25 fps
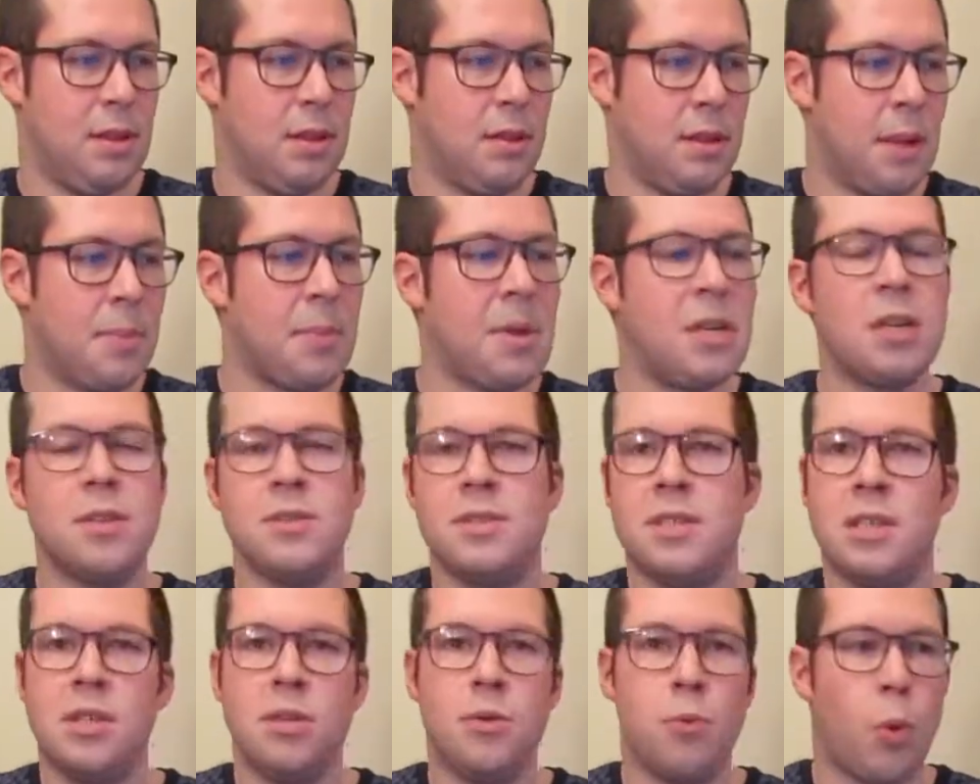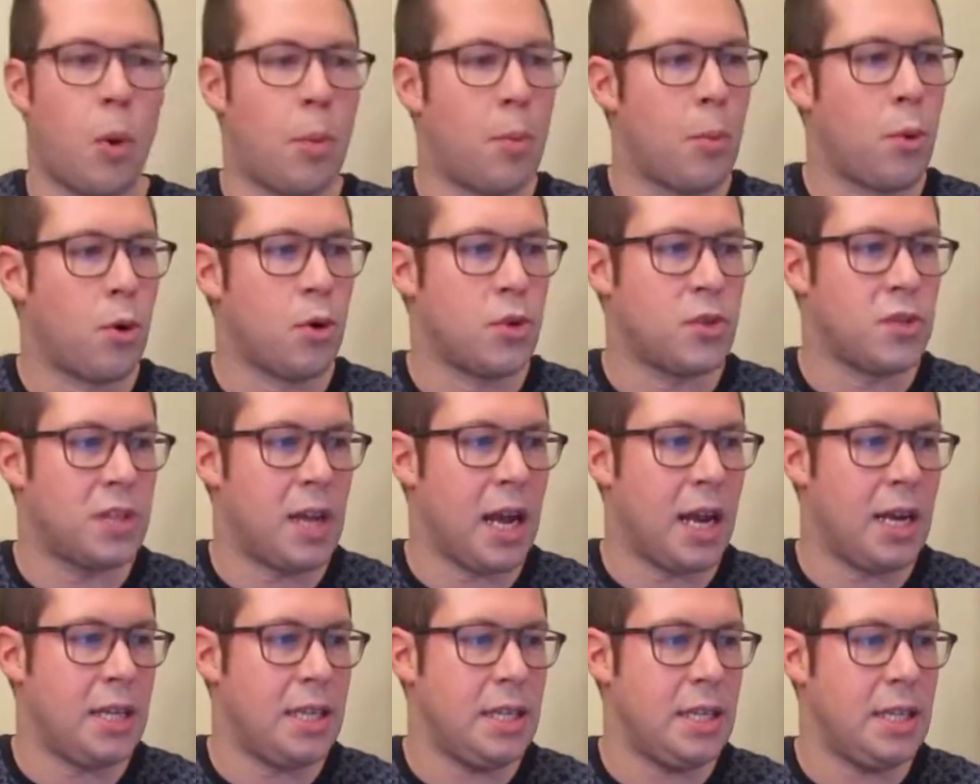let me continue one more
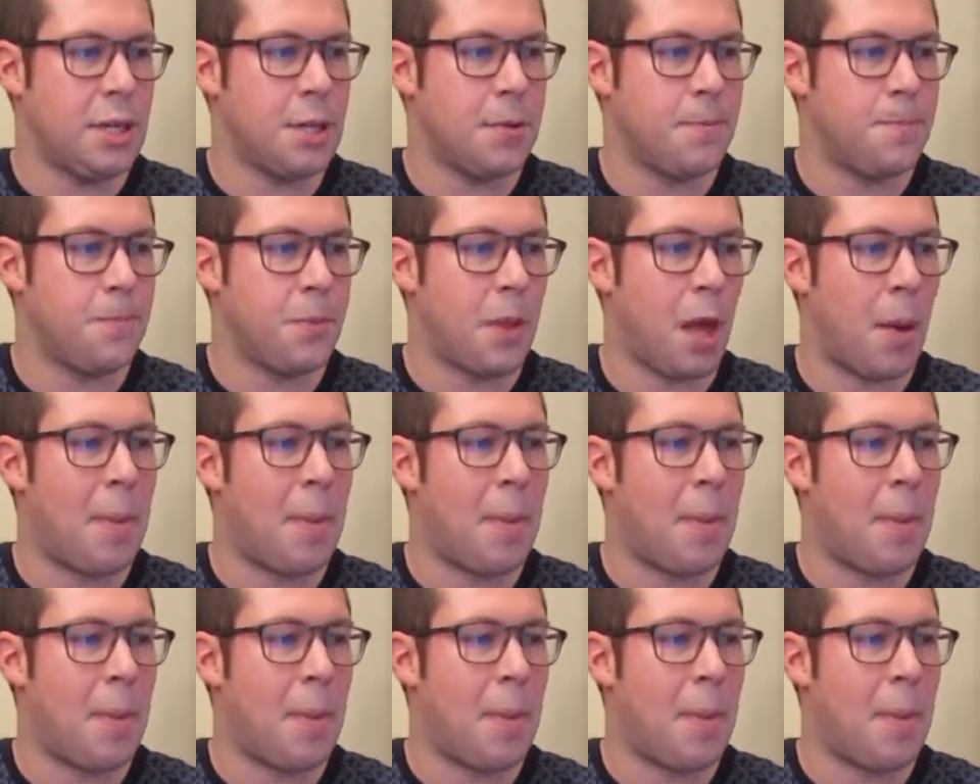stat here.